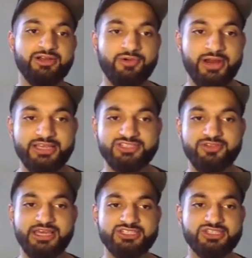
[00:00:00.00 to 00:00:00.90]
Alright,
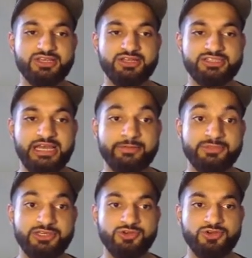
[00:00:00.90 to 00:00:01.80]
so that's a time
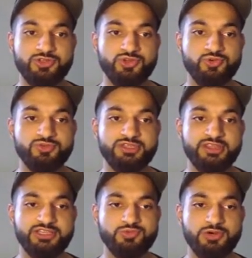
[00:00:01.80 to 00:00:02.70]
that you can use
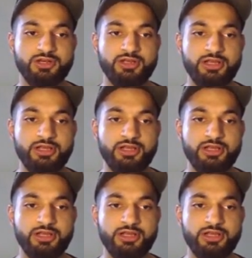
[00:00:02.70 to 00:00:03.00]
this one.